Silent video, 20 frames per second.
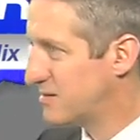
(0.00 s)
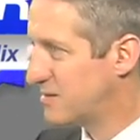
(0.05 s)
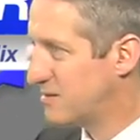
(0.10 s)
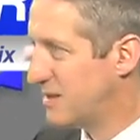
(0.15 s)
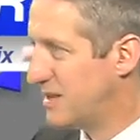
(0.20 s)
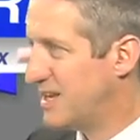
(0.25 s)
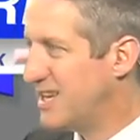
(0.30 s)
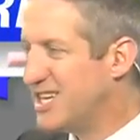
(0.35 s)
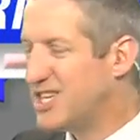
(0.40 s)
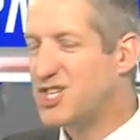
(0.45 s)

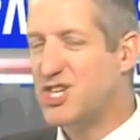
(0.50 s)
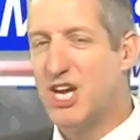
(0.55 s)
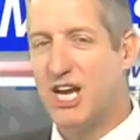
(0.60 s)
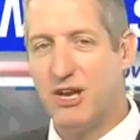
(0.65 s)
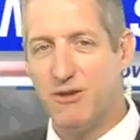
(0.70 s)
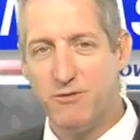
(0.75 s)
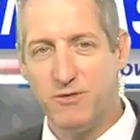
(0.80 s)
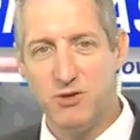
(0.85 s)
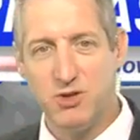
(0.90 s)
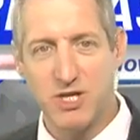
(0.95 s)
initiate a
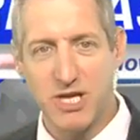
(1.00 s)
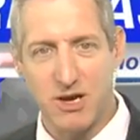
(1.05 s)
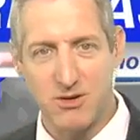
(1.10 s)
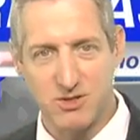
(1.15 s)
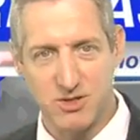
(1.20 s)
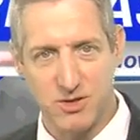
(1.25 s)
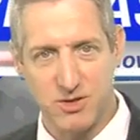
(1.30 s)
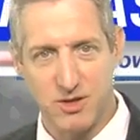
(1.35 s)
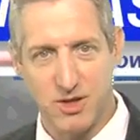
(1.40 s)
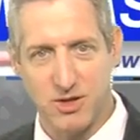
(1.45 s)
few showers
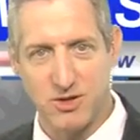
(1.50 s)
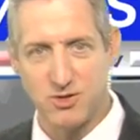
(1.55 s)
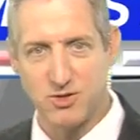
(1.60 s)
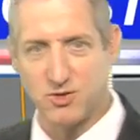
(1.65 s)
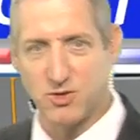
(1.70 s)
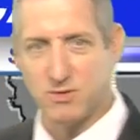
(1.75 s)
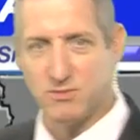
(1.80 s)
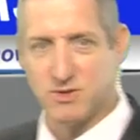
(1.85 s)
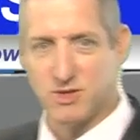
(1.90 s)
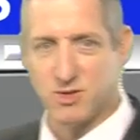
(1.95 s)
and
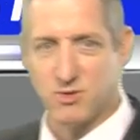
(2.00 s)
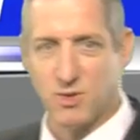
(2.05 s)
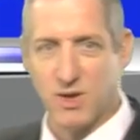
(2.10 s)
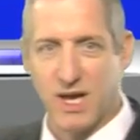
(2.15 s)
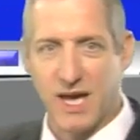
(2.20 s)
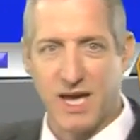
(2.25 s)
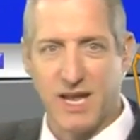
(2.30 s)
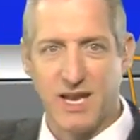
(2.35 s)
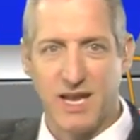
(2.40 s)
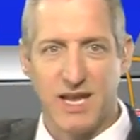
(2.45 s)
thunderstorms as we
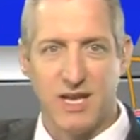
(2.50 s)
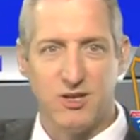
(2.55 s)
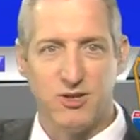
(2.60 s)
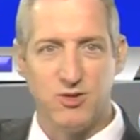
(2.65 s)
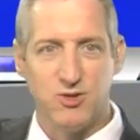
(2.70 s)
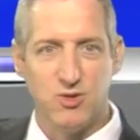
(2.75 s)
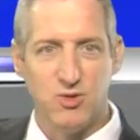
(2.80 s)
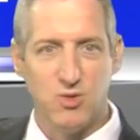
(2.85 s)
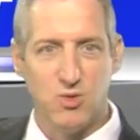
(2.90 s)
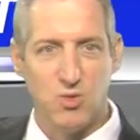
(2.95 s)
head
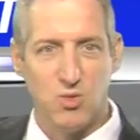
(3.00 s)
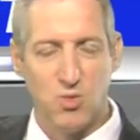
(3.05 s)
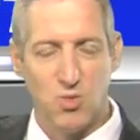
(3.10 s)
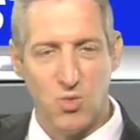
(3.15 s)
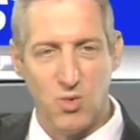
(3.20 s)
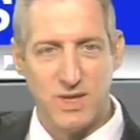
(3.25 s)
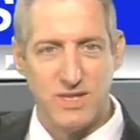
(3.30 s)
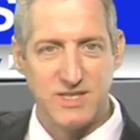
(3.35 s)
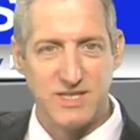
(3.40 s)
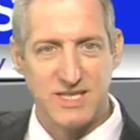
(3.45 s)
into
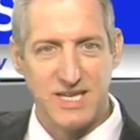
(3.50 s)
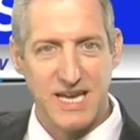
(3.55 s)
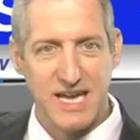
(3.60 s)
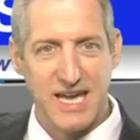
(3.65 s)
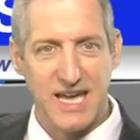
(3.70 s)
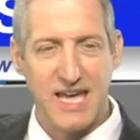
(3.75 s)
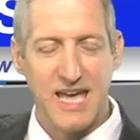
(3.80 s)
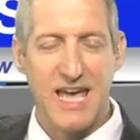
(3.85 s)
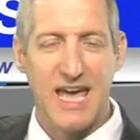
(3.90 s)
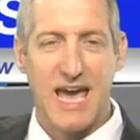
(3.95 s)

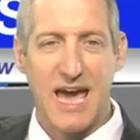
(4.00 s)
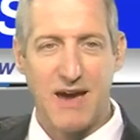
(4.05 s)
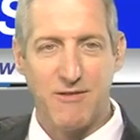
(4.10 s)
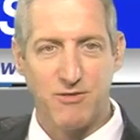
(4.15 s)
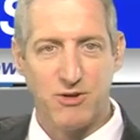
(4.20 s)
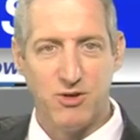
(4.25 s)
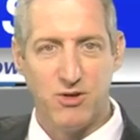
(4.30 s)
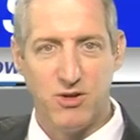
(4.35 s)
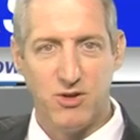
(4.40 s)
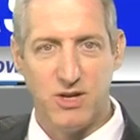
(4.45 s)
Wednesday
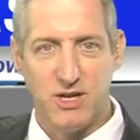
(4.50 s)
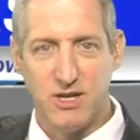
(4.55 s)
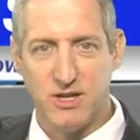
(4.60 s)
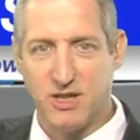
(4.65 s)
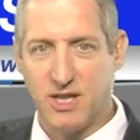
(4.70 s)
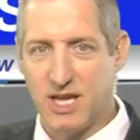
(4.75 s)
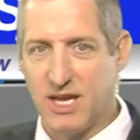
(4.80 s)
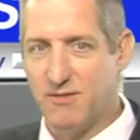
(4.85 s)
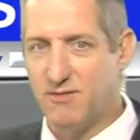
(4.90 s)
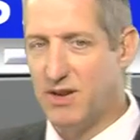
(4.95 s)
afternoon into the
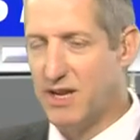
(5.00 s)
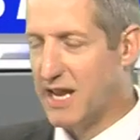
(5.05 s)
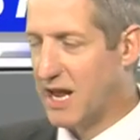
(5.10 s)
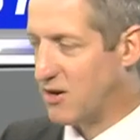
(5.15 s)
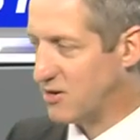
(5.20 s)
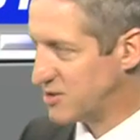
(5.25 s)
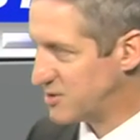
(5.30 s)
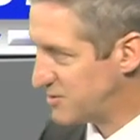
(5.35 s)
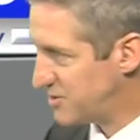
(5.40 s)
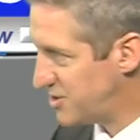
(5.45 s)
evening
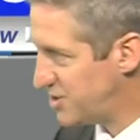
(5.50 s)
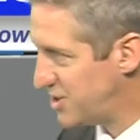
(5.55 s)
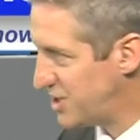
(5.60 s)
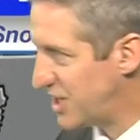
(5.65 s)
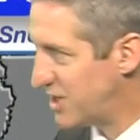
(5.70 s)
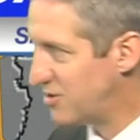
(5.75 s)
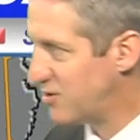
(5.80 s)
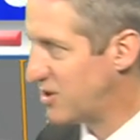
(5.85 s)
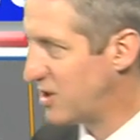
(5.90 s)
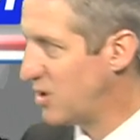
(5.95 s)
hours,
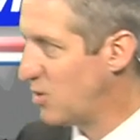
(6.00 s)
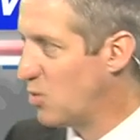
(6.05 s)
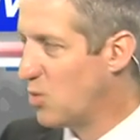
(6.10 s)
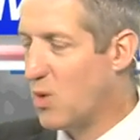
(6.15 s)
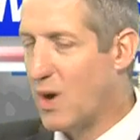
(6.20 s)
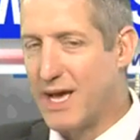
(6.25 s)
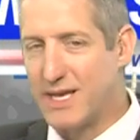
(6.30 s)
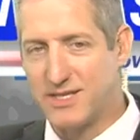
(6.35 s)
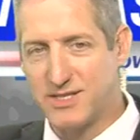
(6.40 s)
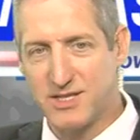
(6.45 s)
generally
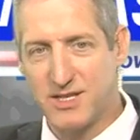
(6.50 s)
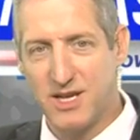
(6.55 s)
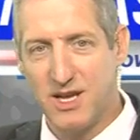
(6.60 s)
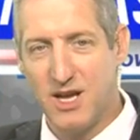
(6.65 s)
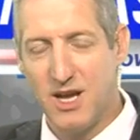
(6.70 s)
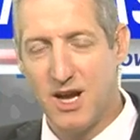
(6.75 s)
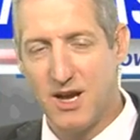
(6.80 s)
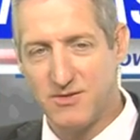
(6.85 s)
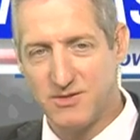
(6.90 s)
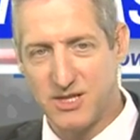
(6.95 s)
west
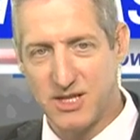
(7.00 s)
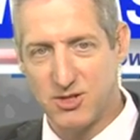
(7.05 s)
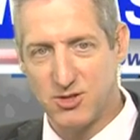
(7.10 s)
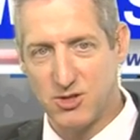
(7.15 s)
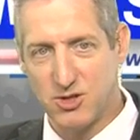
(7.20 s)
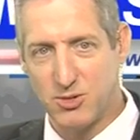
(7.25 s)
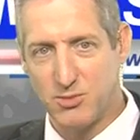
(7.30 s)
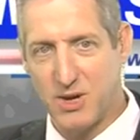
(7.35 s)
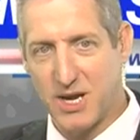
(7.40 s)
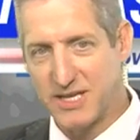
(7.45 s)
of central
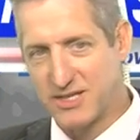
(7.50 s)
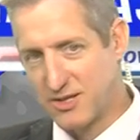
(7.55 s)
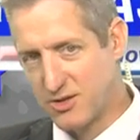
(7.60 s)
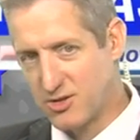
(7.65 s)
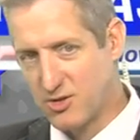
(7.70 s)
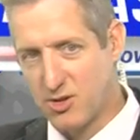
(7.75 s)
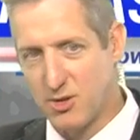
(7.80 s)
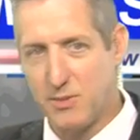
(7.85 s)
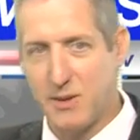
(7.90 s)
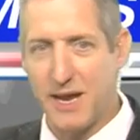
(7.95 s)
Nebraska.
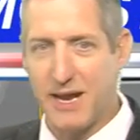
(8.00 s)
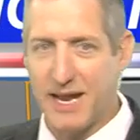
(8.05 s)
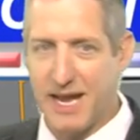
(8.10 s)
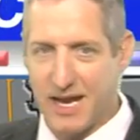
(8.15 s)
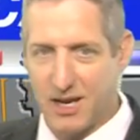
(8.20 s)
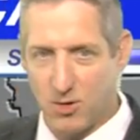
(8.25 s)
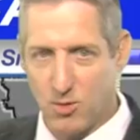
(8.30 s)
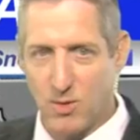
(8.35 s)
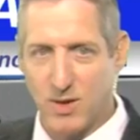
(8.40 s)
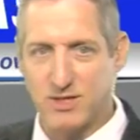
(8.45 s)
So the
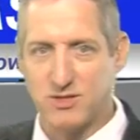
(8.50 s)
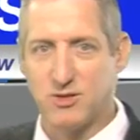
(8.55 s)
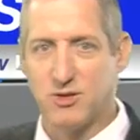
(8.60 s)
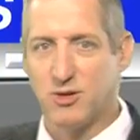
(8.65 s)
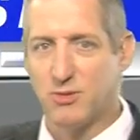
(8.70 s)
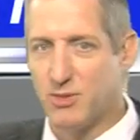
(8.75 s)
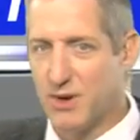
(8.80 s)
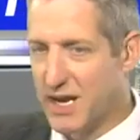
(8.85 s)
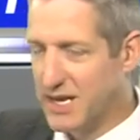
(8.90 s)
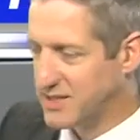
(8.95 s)
panhandle, western
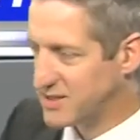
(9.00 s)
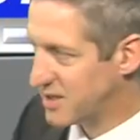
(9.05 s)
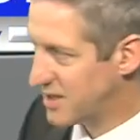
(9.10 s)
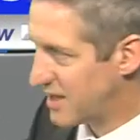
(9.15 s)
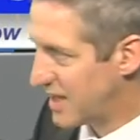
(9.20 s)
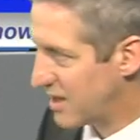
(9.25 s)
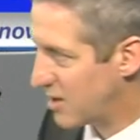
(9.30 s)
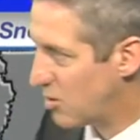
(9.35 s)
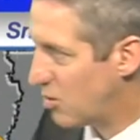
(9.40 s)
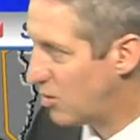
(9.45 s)
Nebraska,
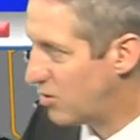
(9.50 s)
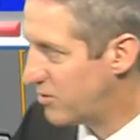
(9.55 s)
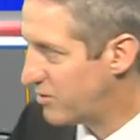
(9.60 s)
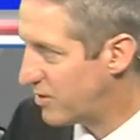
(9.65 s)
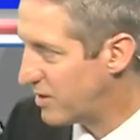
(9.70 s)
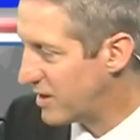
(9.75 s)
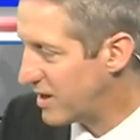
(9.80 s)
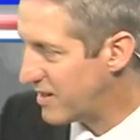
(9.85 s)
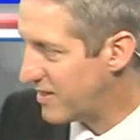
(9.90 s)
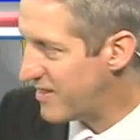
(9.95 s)
that cold
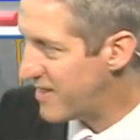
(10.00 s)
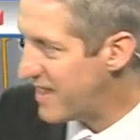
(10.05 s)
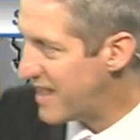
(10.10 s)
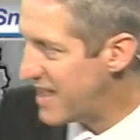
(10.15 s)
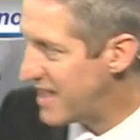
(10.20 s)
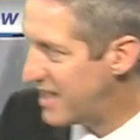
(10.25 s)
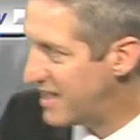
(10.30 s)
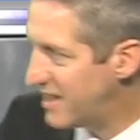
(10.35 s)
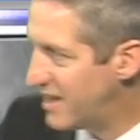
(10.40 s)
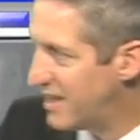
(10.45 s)
front
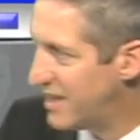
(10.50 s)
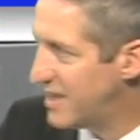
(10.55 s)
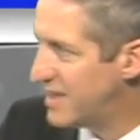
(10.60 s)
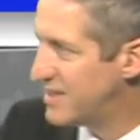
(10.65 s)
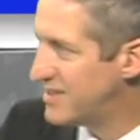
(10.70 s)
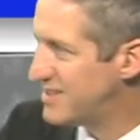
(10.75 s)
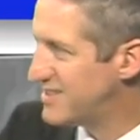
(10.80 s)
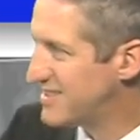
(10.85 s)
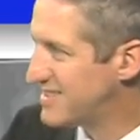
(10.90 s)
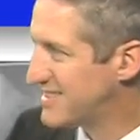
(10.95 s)
then
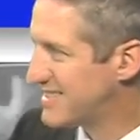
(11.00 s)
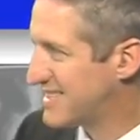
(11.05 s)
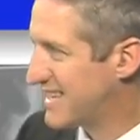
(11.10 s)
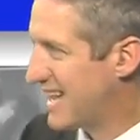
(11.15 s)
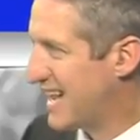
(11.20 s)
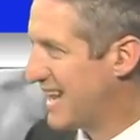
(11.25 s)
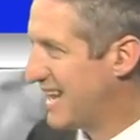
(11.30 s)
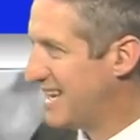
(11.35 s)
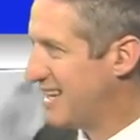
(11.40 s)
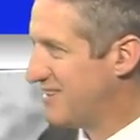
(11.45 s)
just
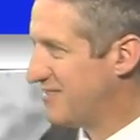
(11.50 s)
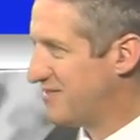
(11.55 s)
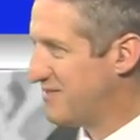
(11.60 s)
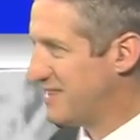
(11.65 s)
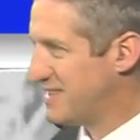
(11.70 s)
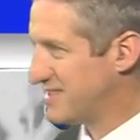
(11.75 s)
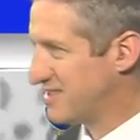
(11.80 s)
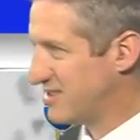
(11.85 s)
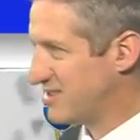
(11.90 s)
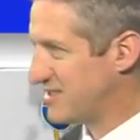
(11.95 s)
kind of
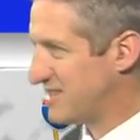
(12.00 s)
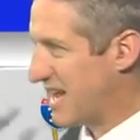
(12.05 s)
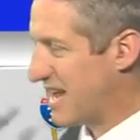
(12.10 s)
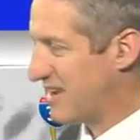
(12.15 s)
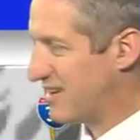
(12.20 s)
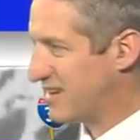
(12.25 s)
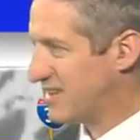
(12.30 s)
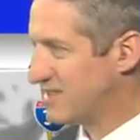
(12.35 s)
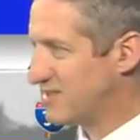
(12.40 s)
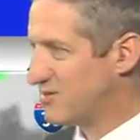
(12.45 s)
fizzles out,
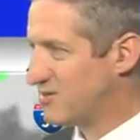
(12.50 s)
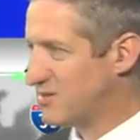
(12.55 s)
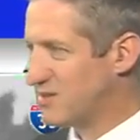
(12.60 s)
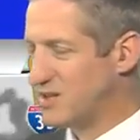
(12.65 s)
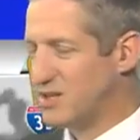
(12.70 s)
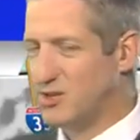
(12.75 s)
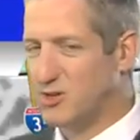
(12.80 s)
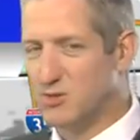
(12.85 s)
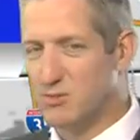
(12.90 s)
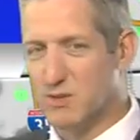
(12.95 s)
doesn't really
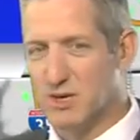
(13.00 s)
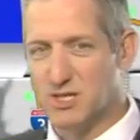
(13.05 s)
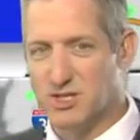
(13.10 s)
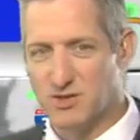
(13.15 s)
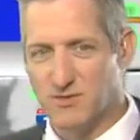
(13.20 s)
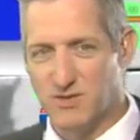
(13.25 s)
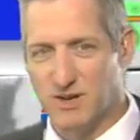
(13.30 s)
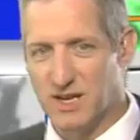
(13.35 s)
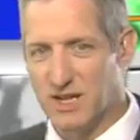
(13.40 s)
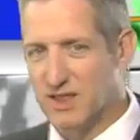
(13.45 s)
do much
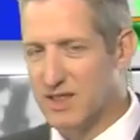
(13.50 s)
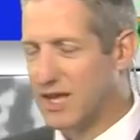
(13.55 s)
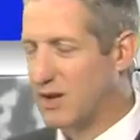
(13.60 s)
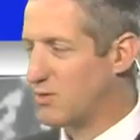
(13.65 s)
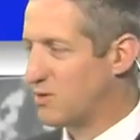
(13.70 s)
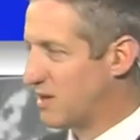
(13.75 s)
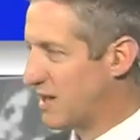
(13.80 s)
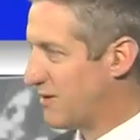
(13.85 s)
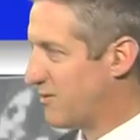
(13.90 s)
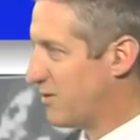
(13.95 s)
of anything. We're
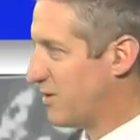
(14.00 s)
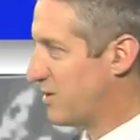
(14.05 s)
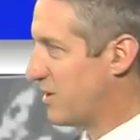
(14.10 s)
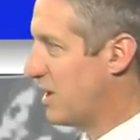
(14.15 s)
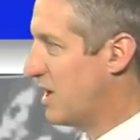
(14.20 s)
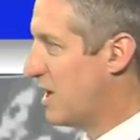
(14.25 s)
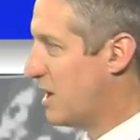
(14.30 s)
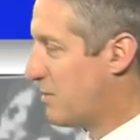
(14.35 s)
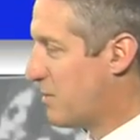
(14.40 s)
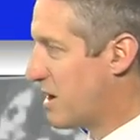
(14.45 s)
left with
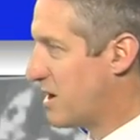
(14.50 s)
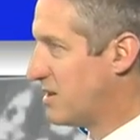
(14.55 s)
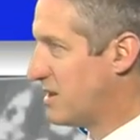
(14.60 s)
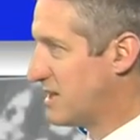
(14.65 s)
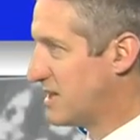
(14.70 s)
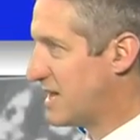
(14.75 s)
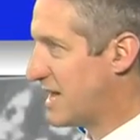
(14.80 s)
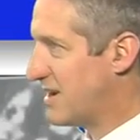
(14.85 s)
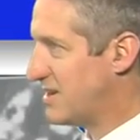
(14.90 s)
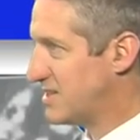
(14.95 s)
partly
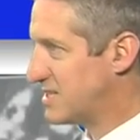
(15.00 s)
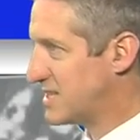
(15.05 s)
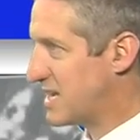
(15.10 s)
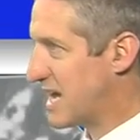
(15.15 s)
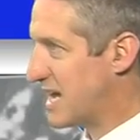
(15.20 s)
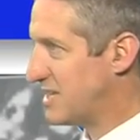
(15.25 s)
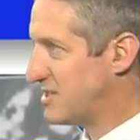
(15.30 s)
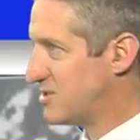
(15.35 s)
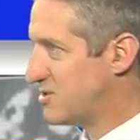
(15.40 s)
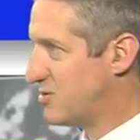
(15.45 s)
cloudy
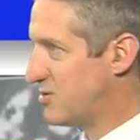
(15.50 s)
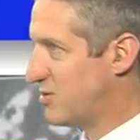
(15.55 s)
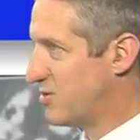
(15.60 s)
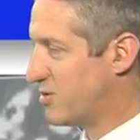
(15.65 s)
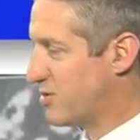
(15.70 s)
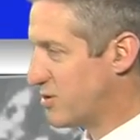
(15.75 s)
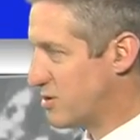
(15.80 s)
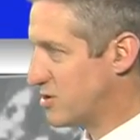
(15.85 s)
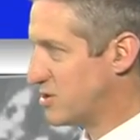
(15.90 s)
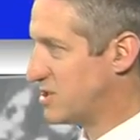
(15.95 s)
skies through
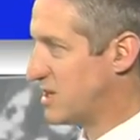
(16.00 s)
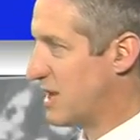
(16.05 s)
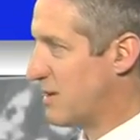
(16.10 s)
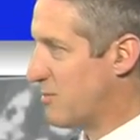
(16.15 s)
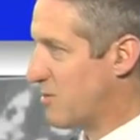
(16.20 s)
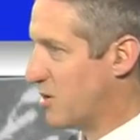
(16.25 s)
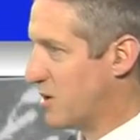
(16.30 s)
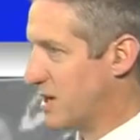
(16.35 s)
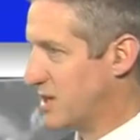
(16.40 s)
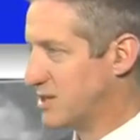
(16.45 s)
Thursday
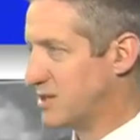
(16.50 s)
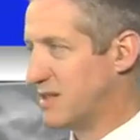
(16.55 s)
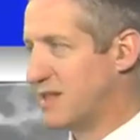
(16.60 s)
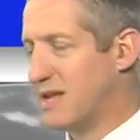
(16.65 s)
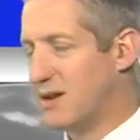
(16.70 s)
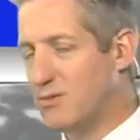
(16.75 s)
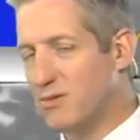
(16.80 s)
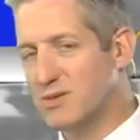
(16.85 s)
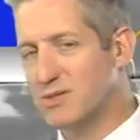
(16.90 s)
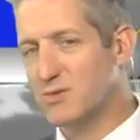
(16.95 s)
mornings.
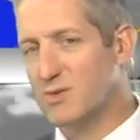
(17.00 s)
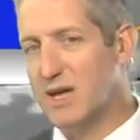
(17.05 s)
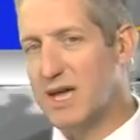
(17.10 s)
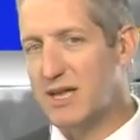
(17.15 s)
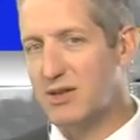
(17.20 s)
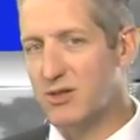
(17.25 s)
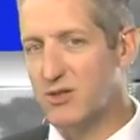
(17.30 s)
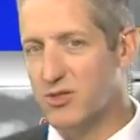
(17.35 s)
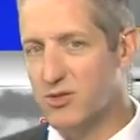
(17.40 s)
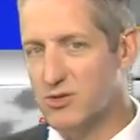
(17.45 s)
Then as we
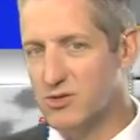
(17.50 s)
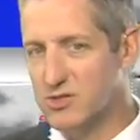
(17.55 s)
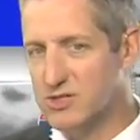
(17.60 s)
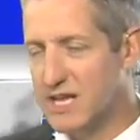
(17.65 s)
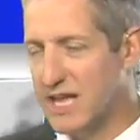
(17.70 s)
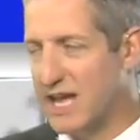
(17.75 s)
head to Thursday